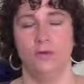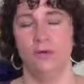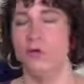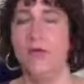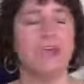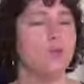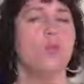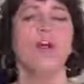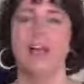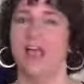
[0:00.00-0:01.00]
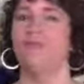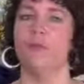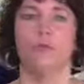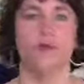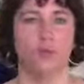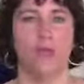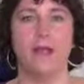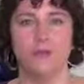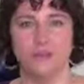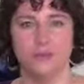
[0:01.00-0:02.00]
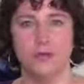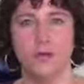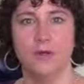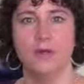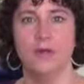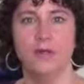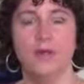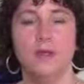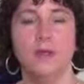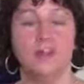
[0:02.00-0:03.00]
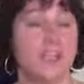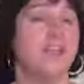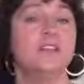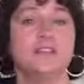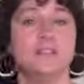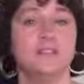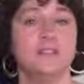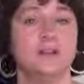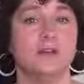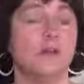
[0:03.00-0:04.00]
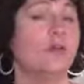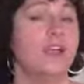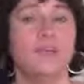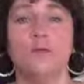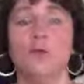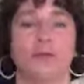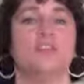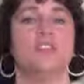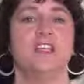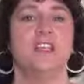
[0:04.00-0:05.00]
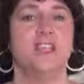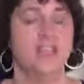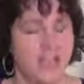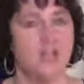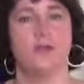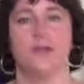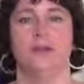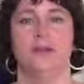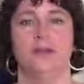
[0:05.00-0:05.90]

No matter what everyone around you thinks or even what you're seeing and hearing.